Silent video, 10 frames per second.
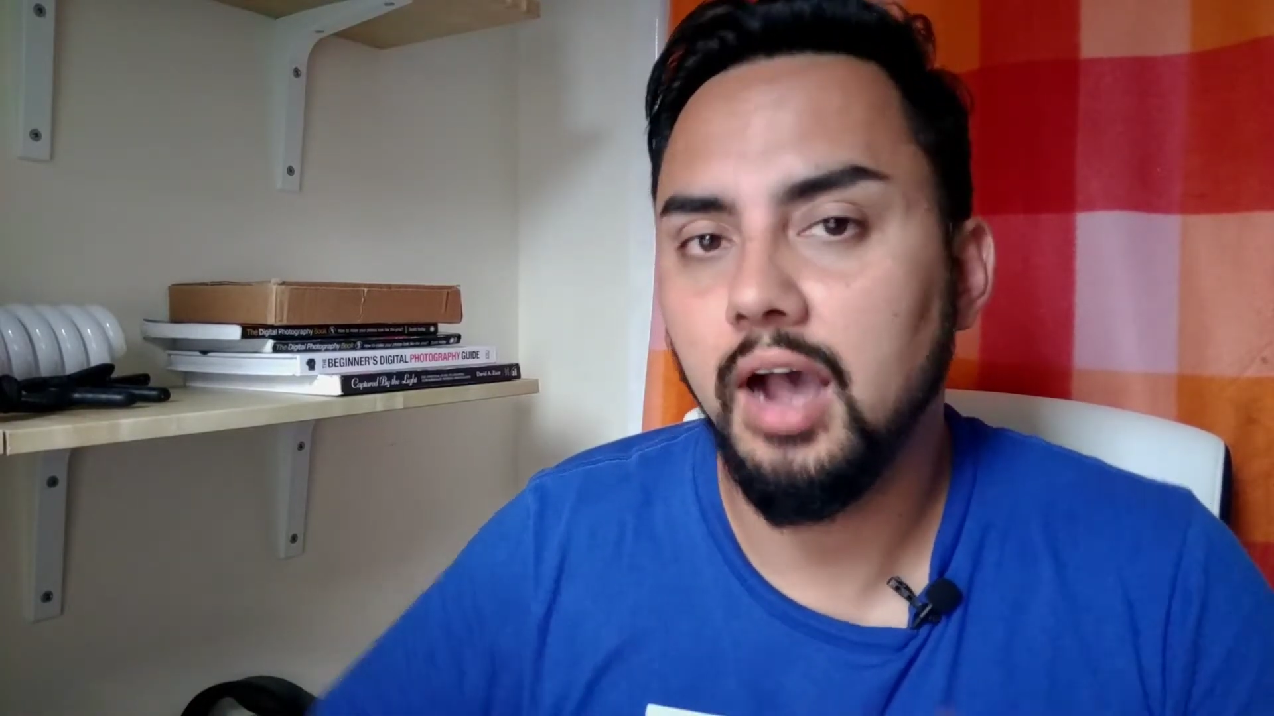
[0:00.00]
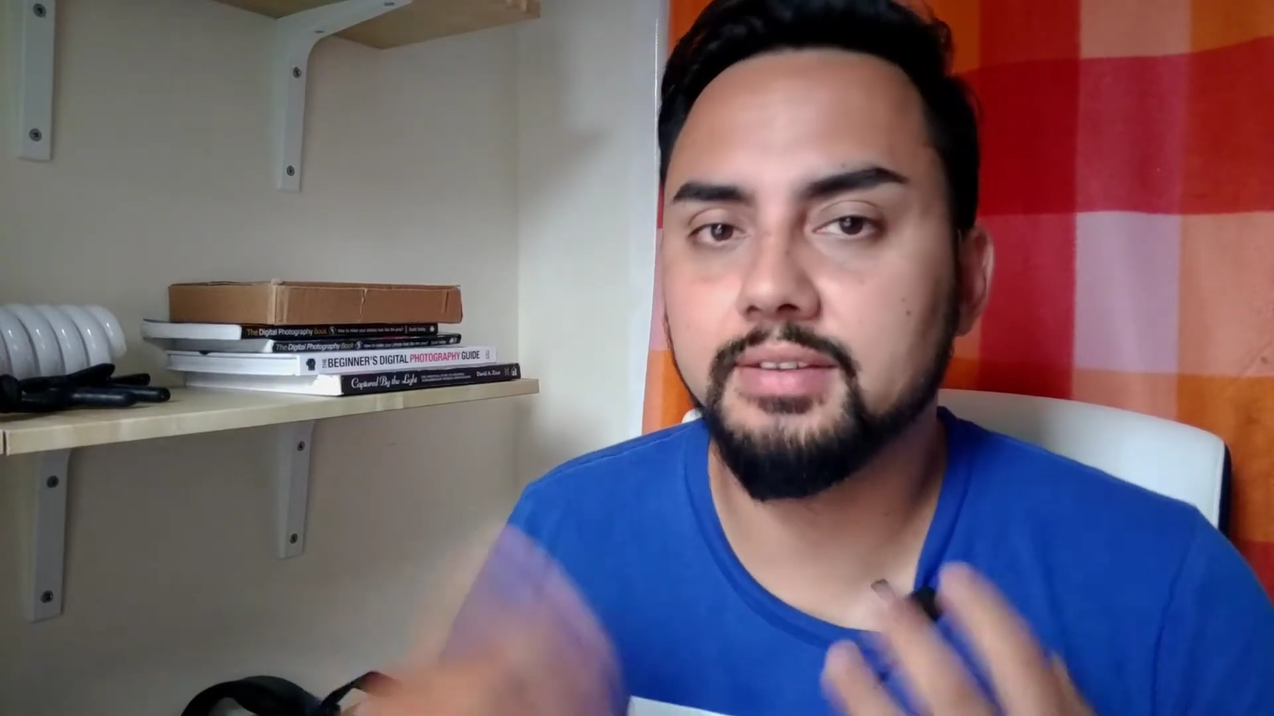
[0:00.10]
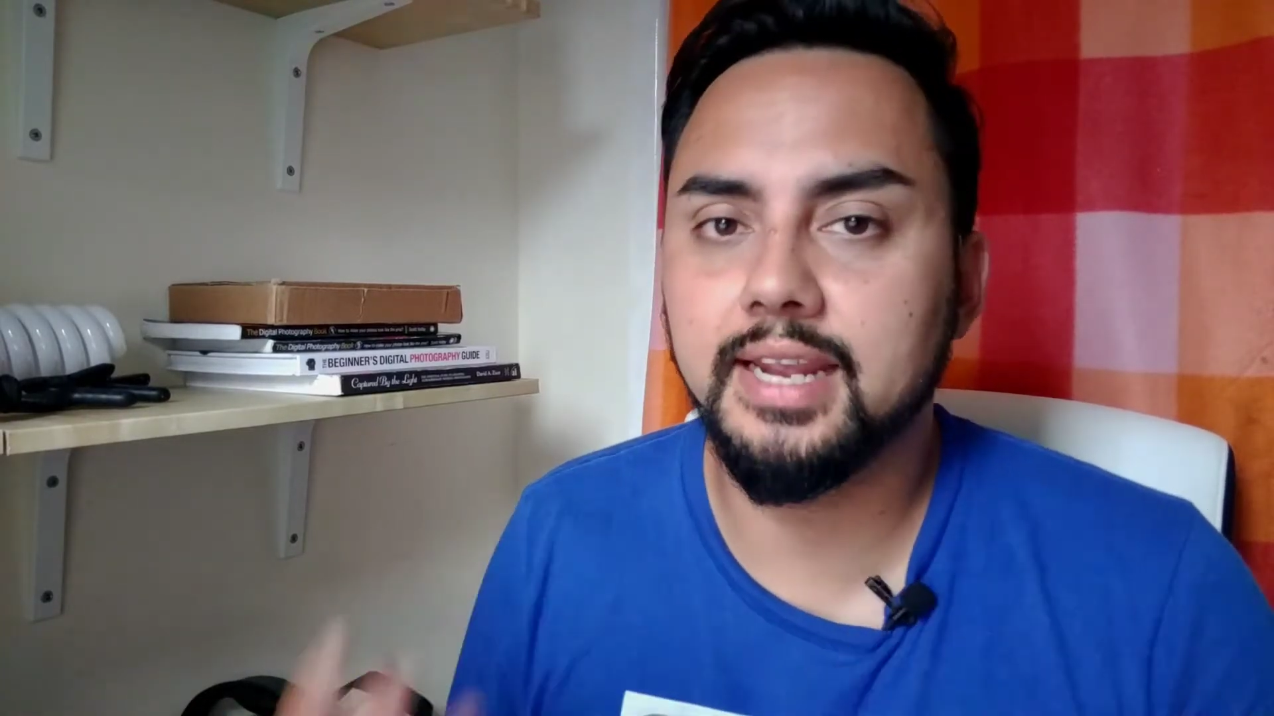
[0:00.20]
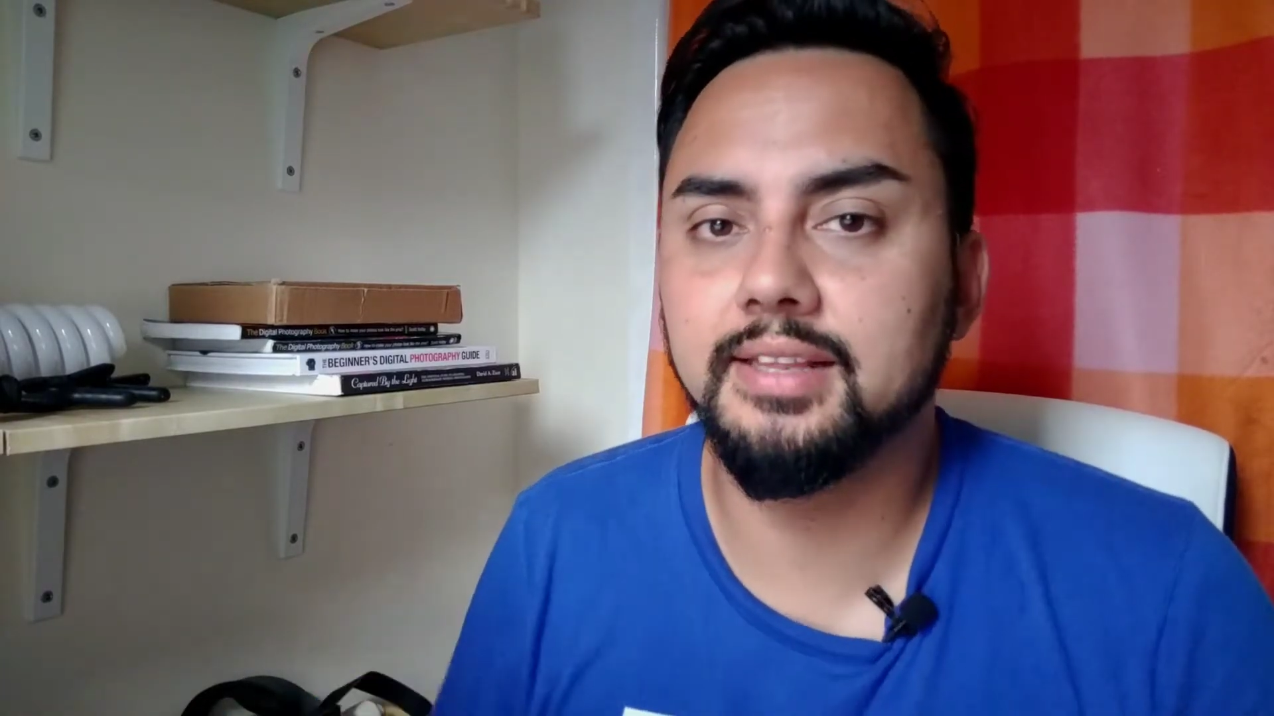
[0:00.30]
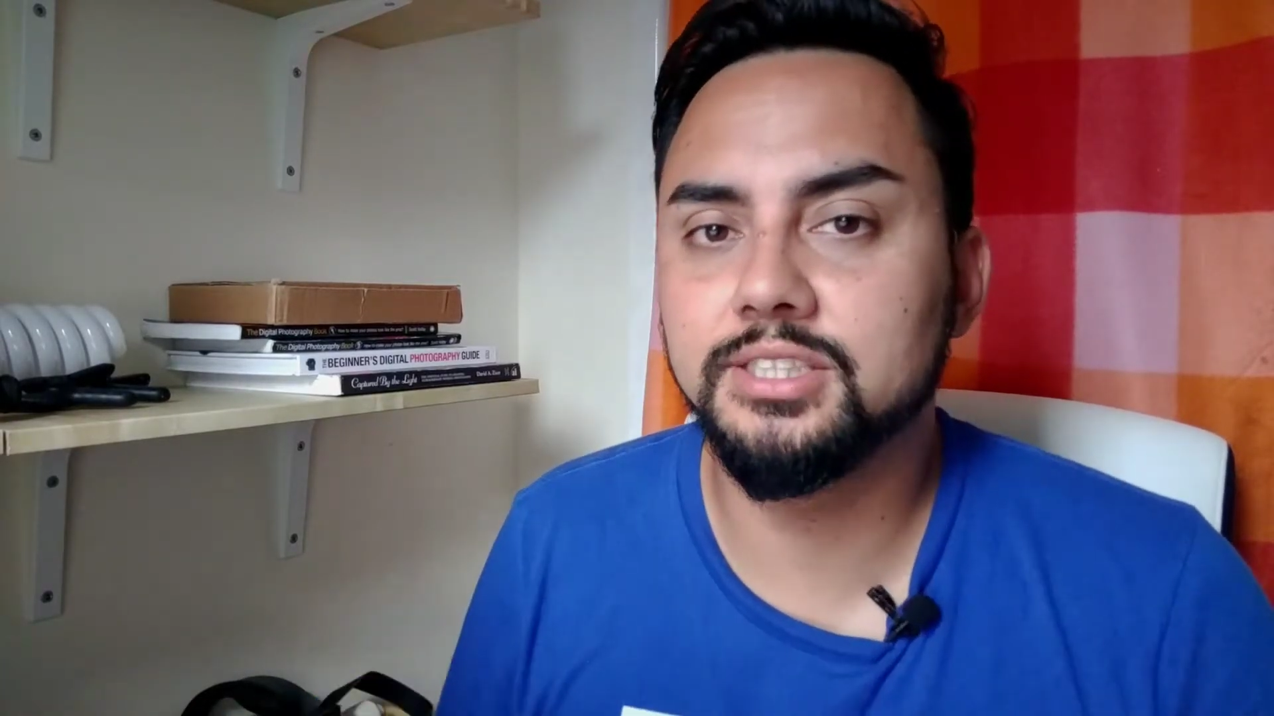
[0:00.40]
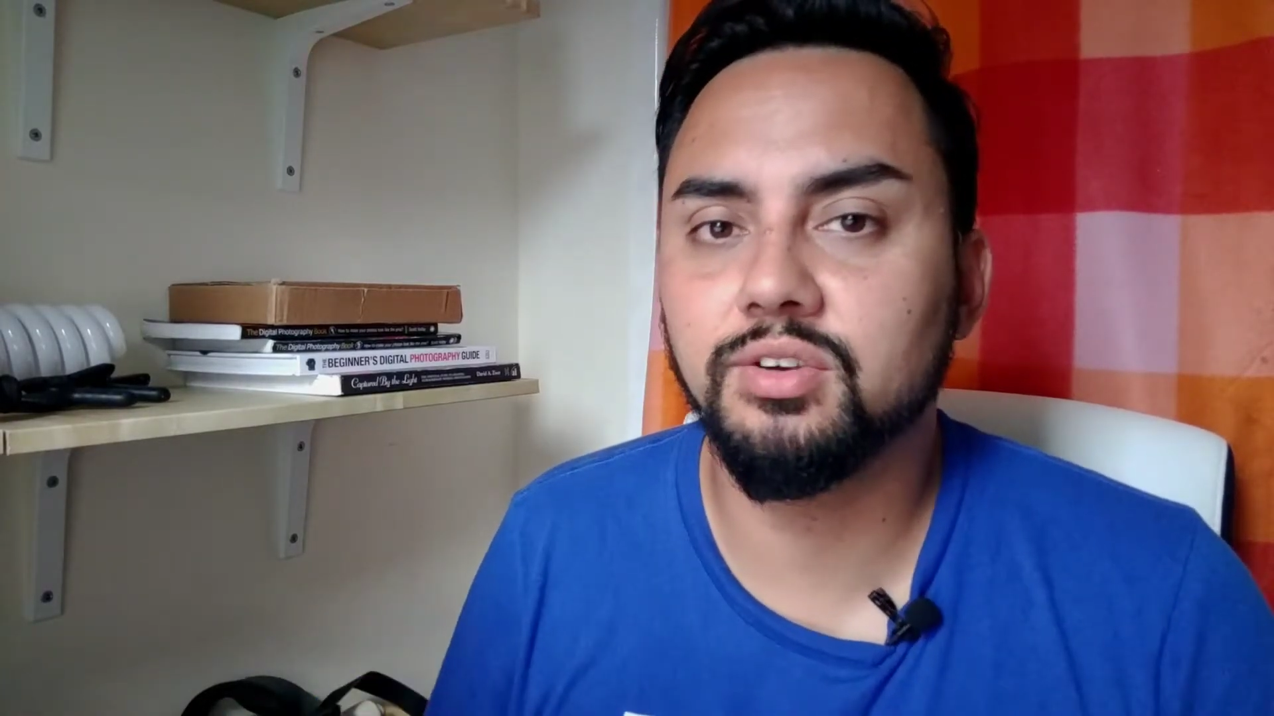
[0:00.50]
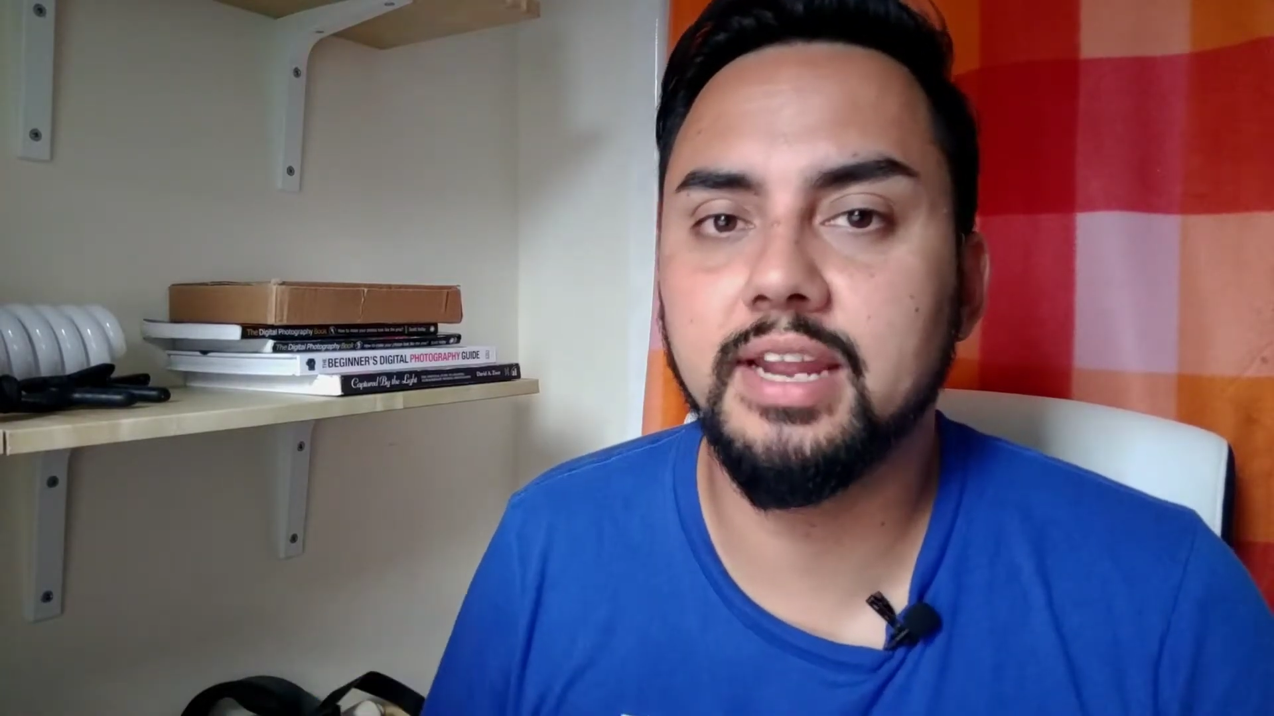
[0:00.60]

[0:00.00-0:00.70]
I've taken this